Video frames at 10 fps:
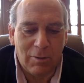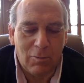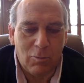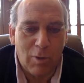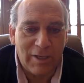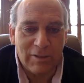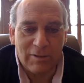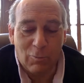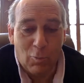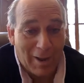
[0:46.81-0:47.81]

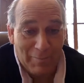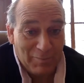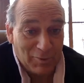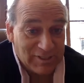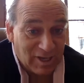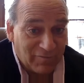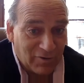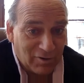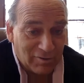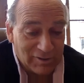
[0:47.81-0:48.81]
why people
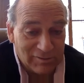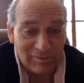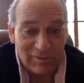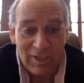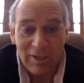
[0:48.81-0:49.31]
suffer, and